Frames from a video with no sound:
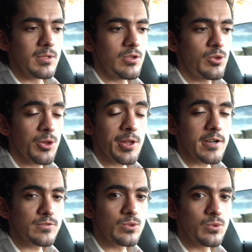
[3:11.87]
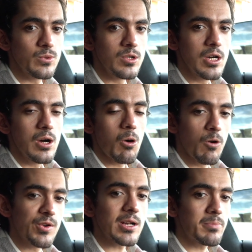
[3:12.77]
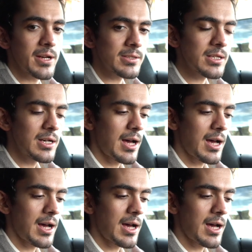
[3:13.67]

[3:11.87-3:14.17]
you don't have to overspend,